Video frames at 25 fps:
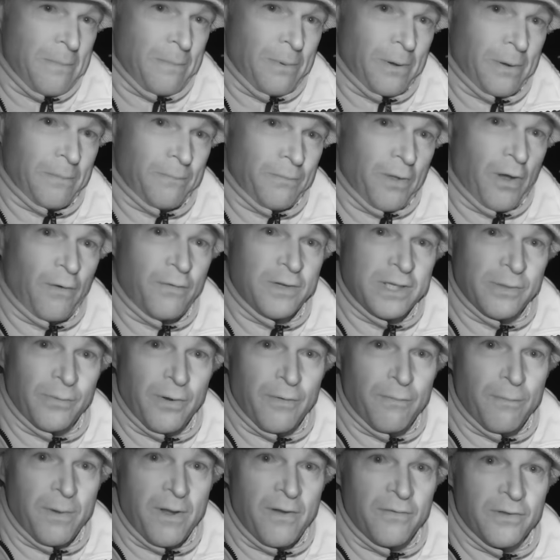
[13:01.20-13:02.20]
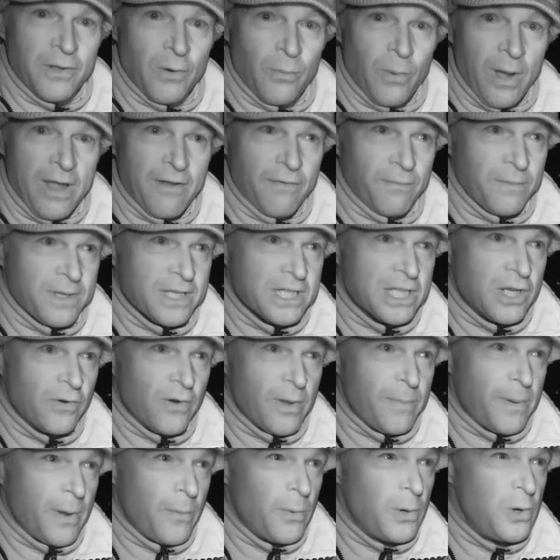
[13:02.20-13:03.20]
but obviously we've moved away from the
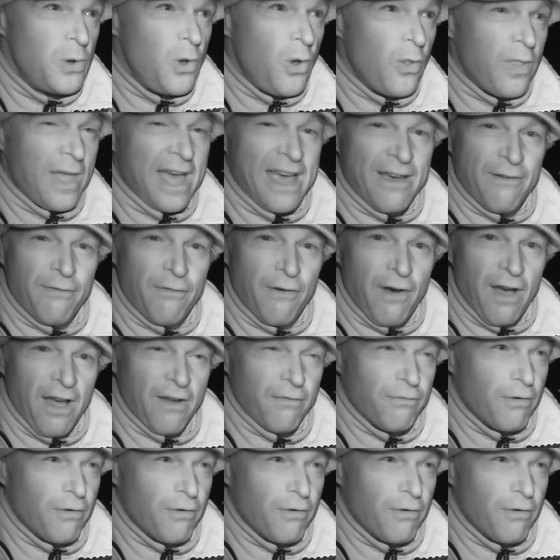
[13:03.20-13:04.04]
slurry pit. We're not that far